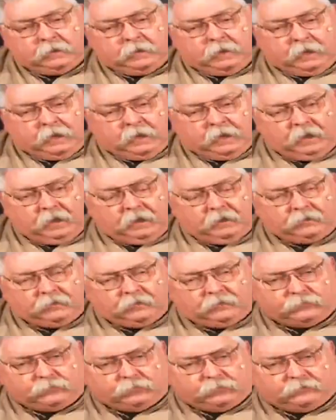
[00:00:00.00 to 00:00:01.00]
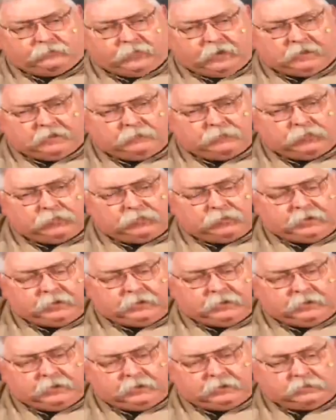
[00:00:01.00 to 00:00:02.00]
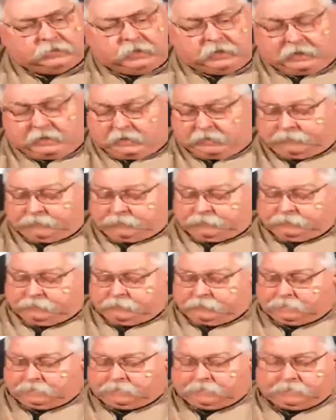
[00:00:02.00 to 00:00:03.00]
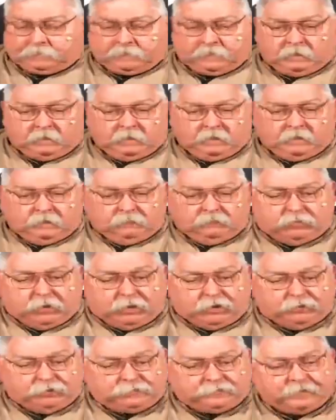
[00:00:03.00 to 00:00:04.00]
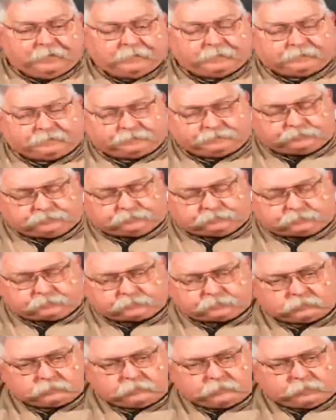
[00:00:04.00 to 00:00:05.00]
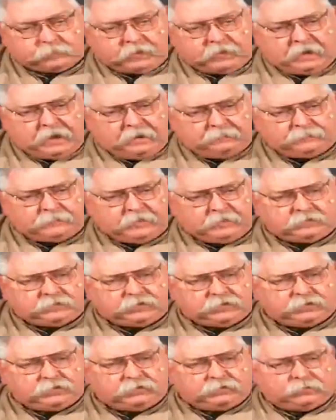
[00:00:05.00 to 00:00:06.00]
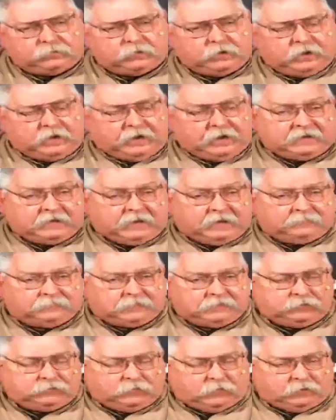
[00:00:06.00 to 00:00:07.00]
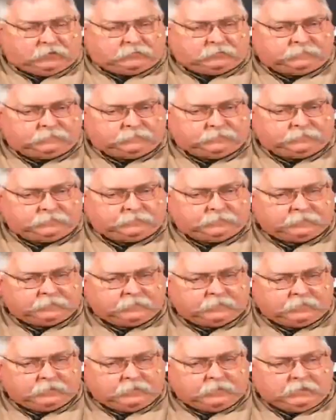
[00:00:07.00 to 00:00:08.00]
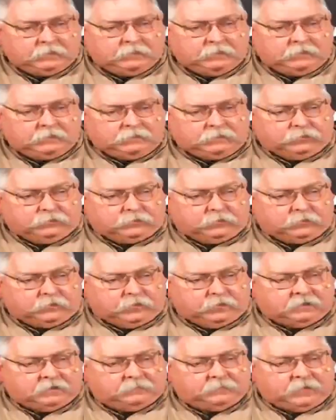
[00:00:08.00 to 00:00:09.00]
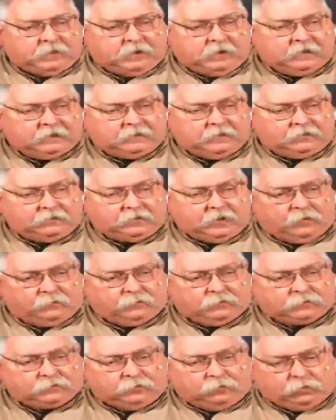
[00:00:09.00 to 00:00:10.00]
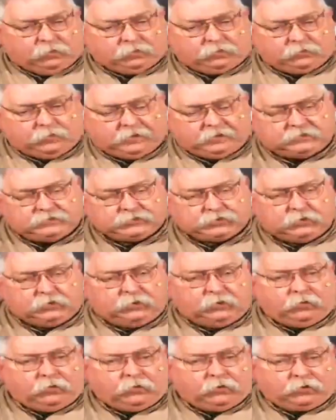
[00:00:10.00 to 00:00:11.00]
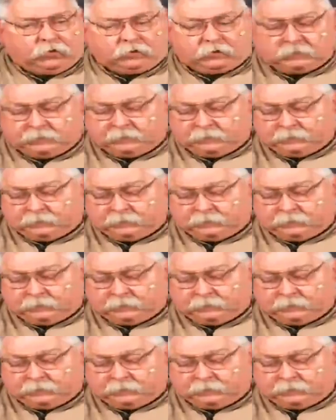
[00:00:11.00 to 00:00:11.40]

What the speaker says: They're available in both MT2 and MT1. You can get them, and they'll come with 1/4 inch or